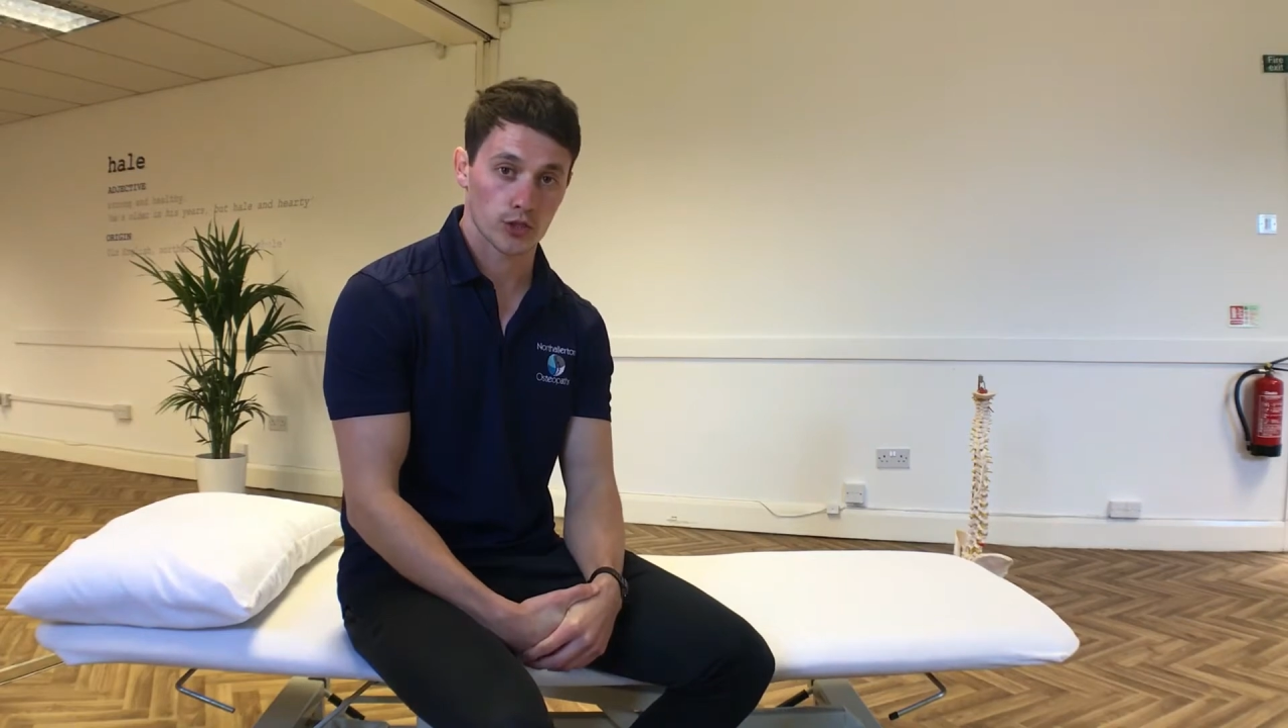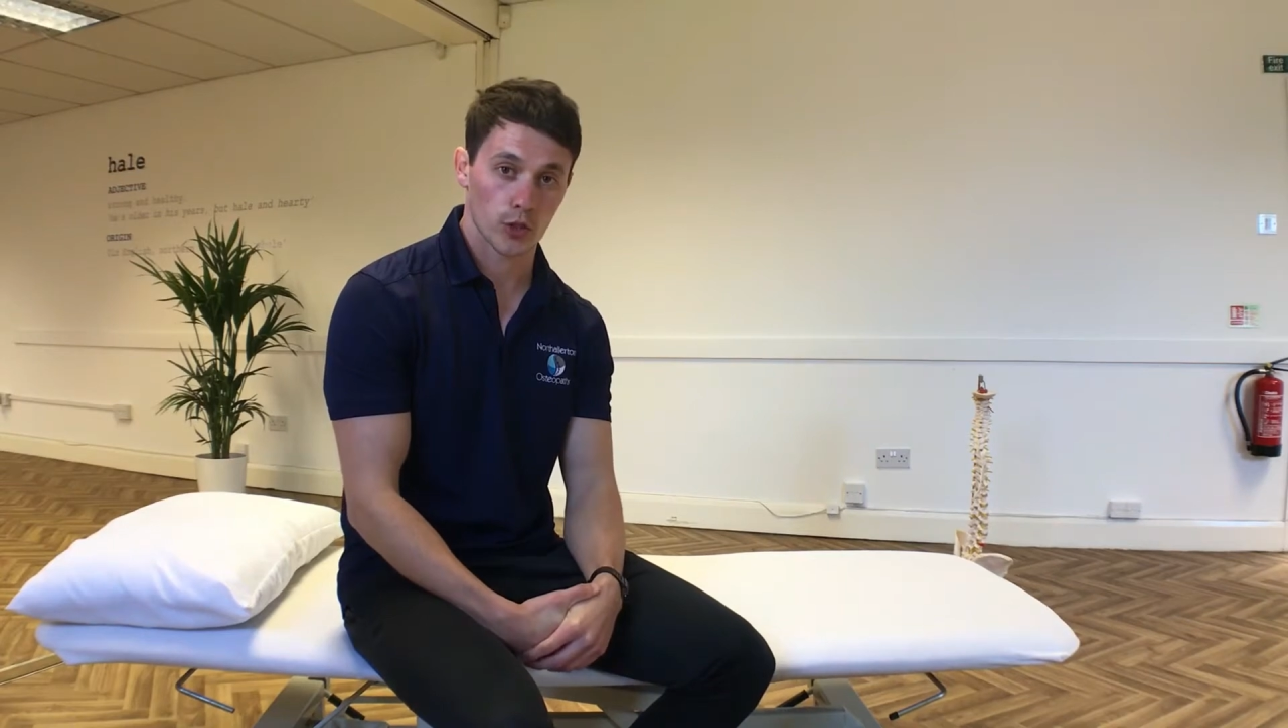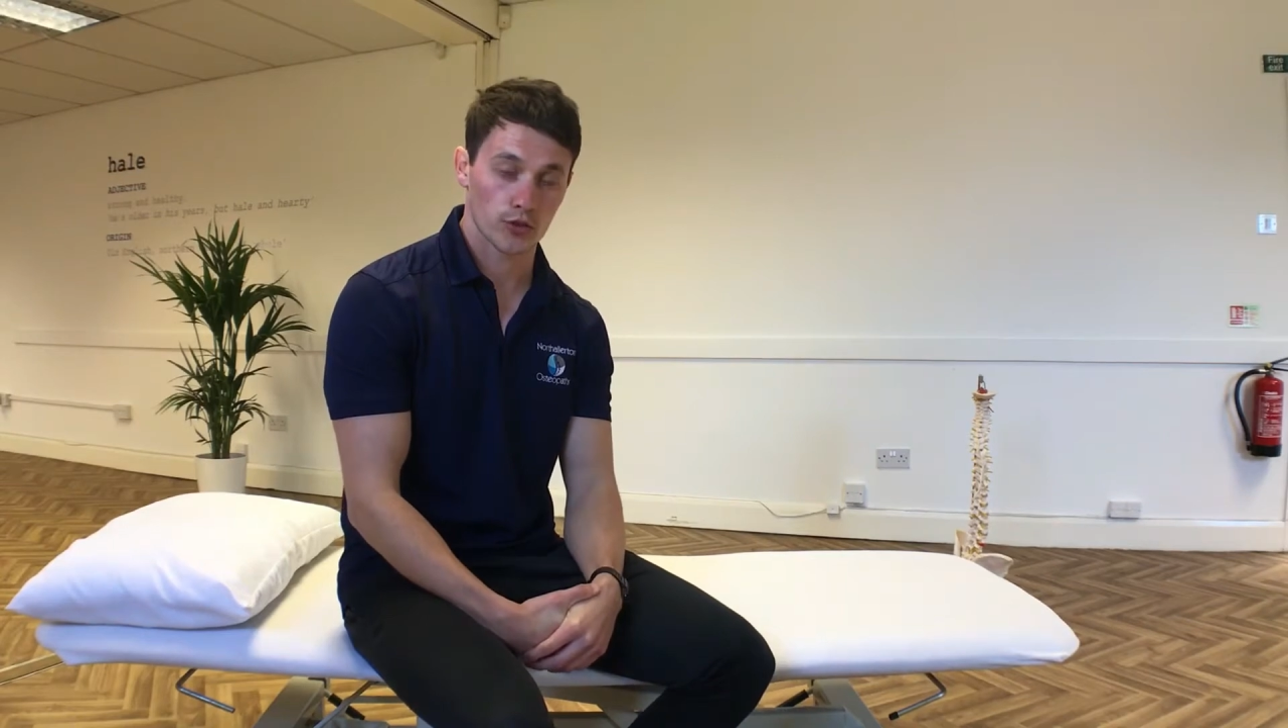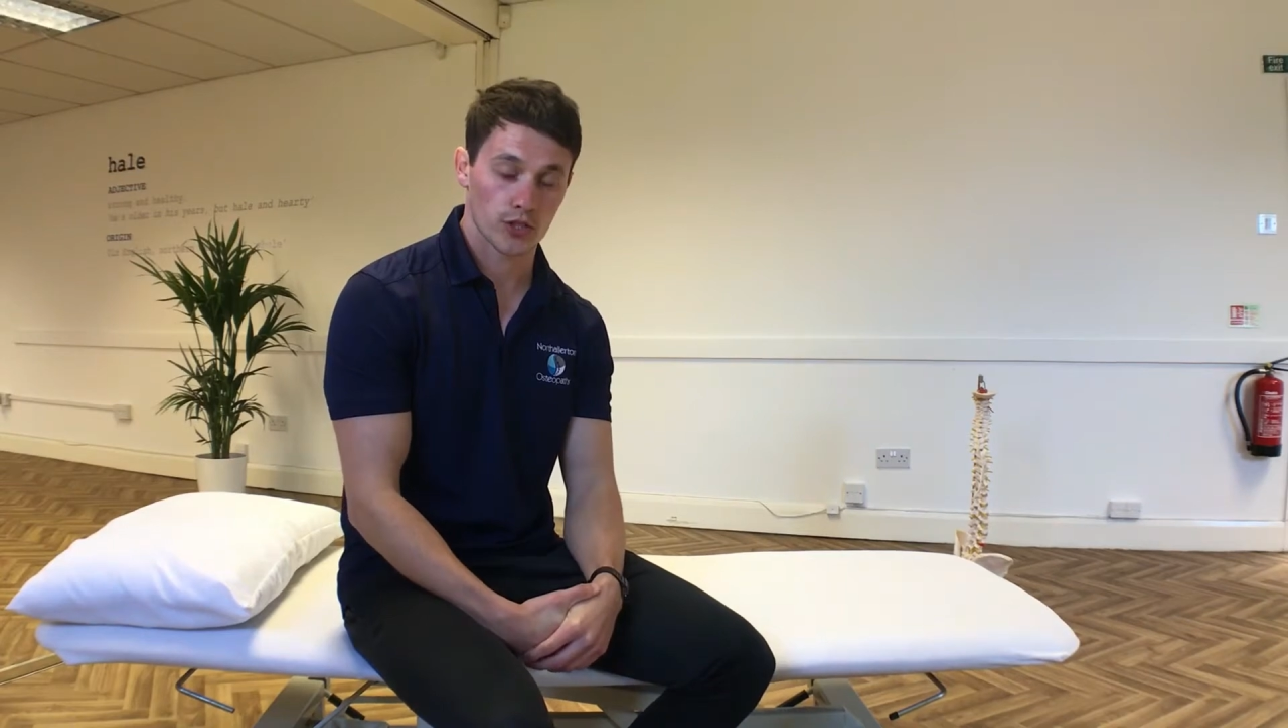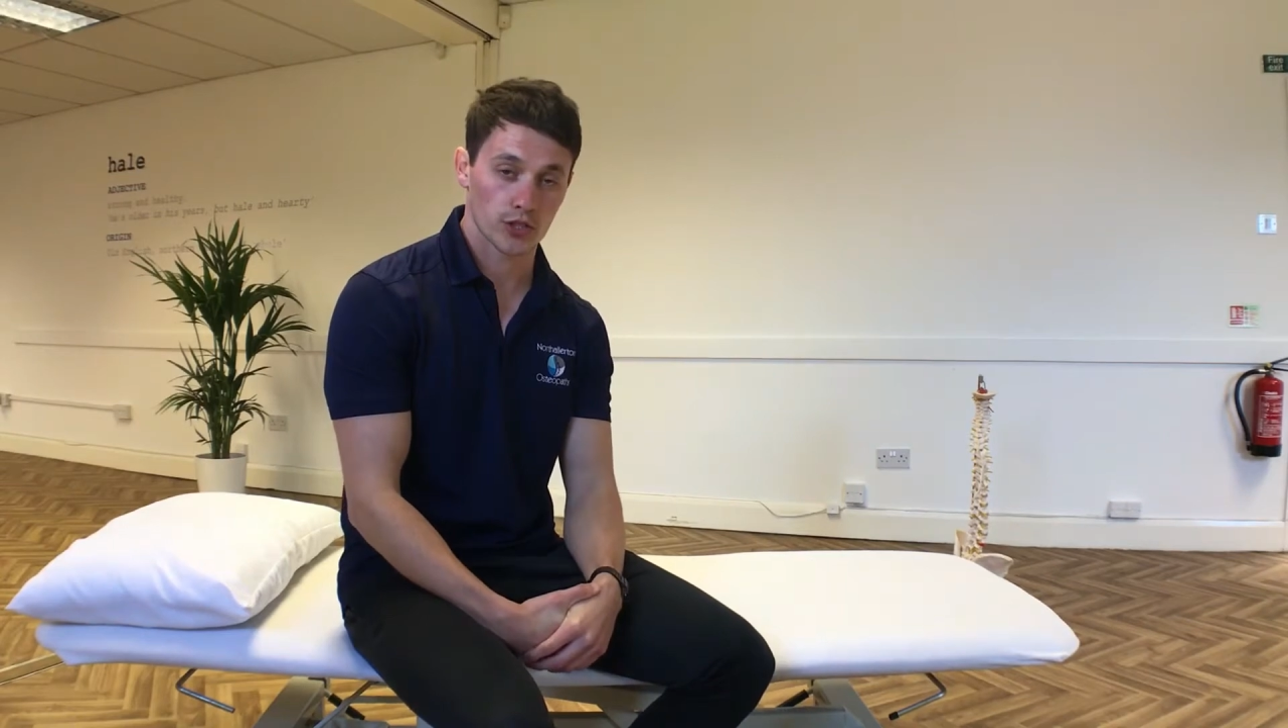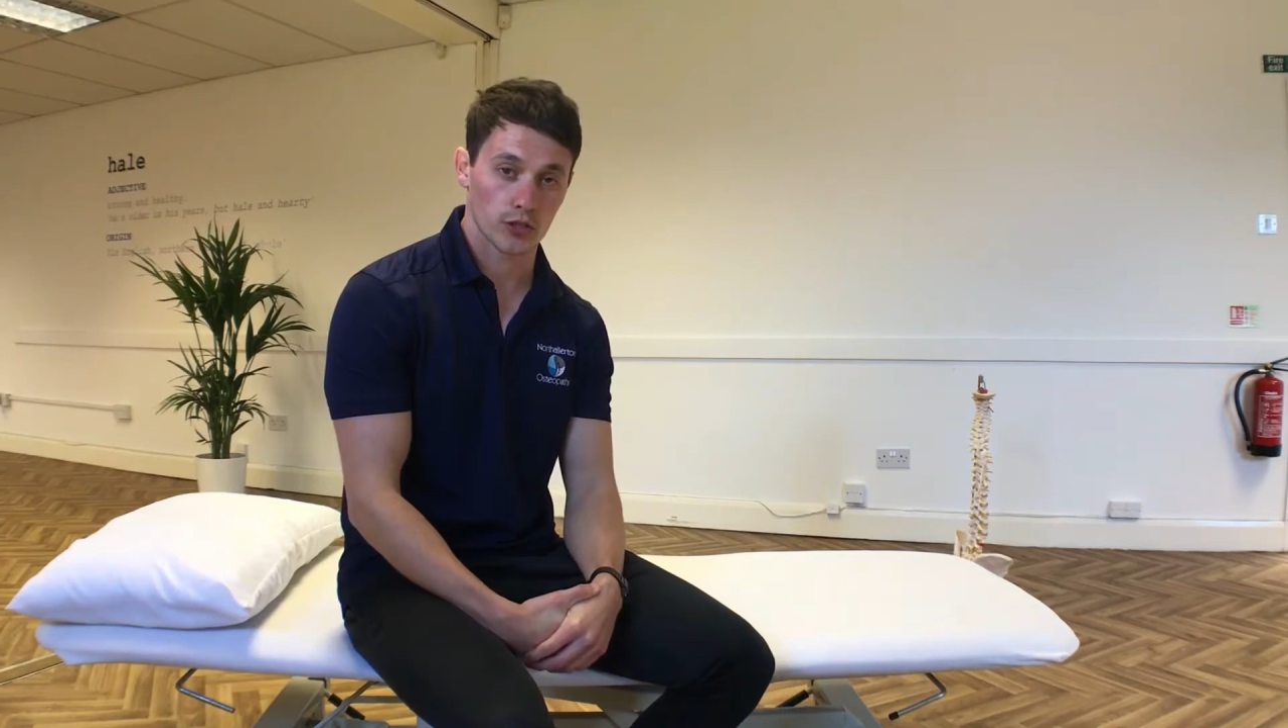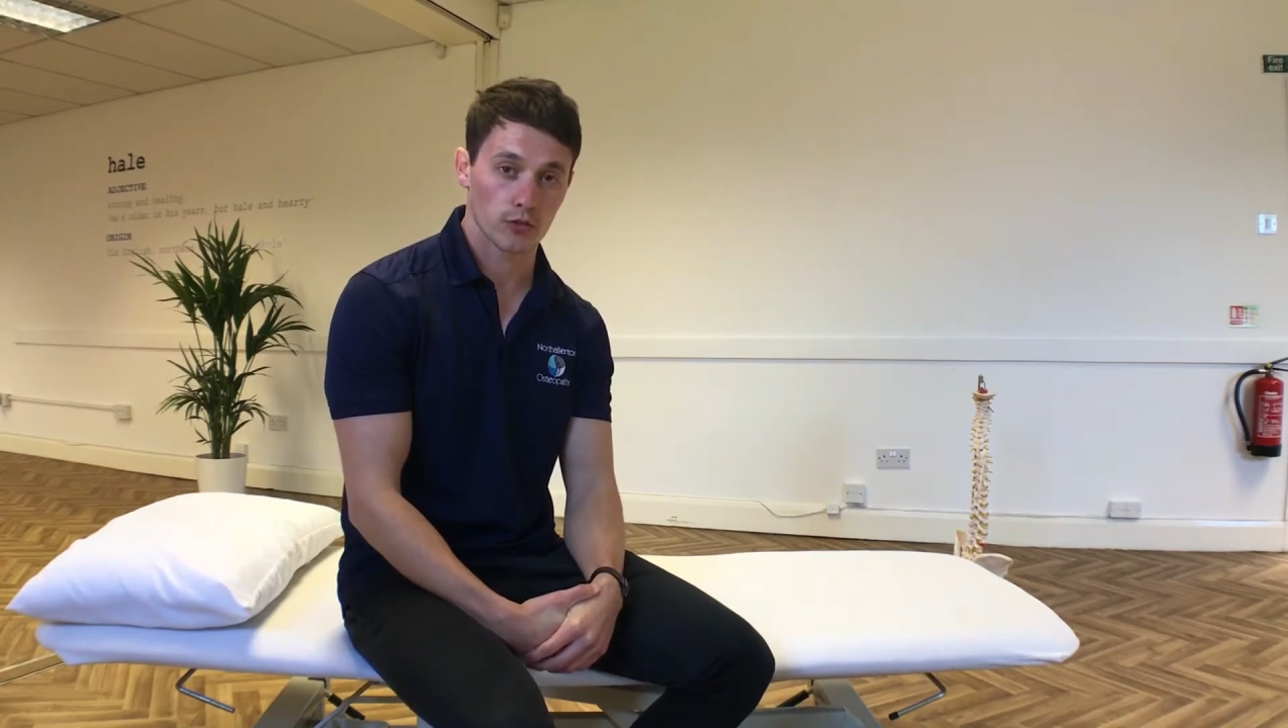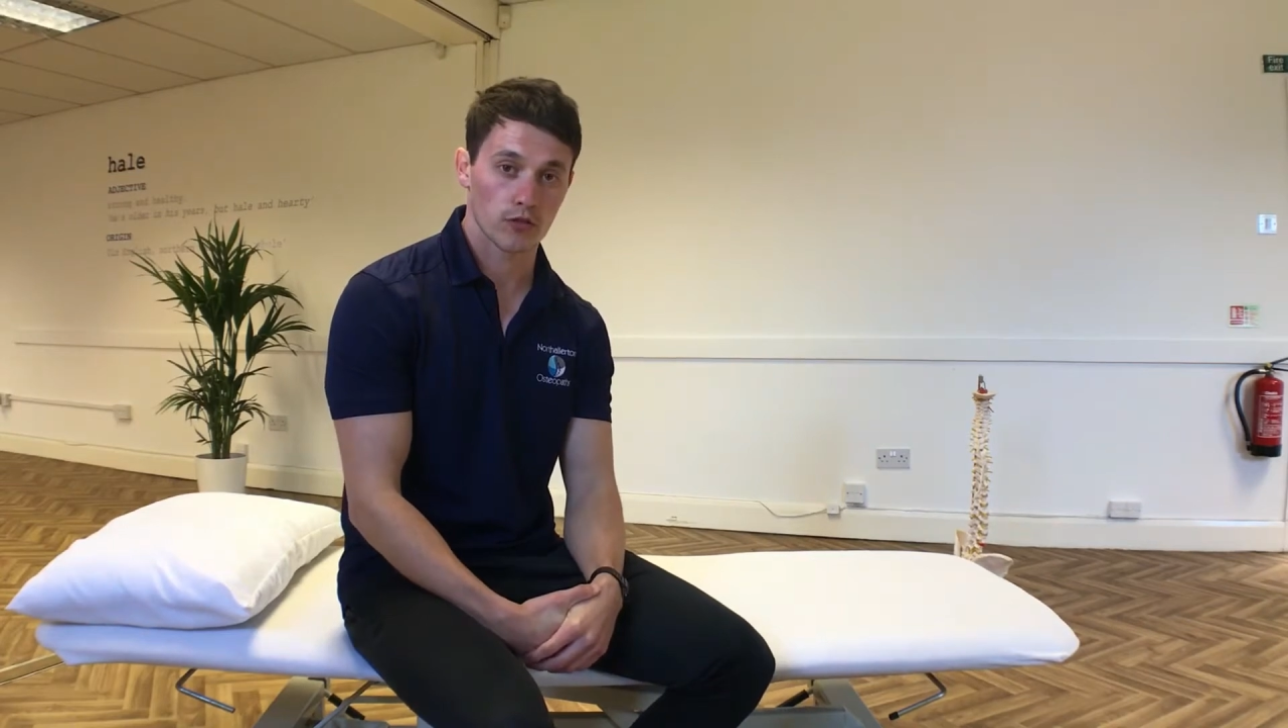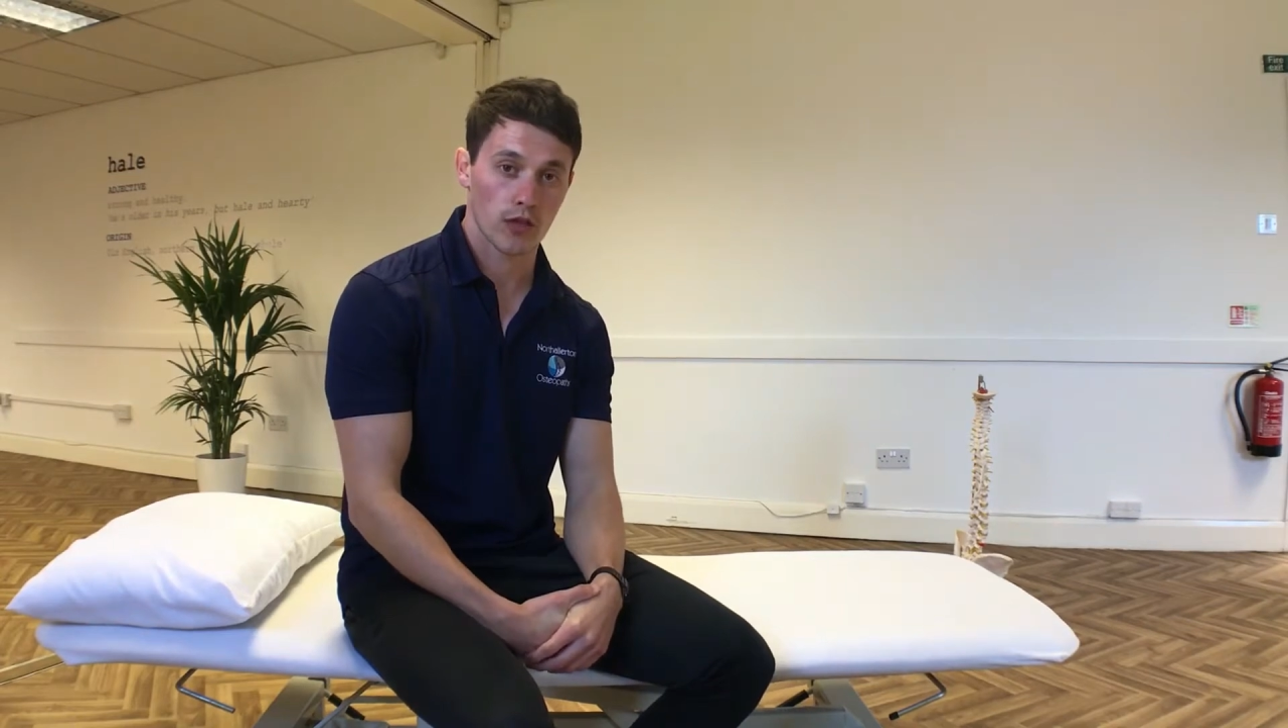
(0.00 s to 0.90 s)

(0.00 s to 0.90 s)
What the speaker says: shoulder issue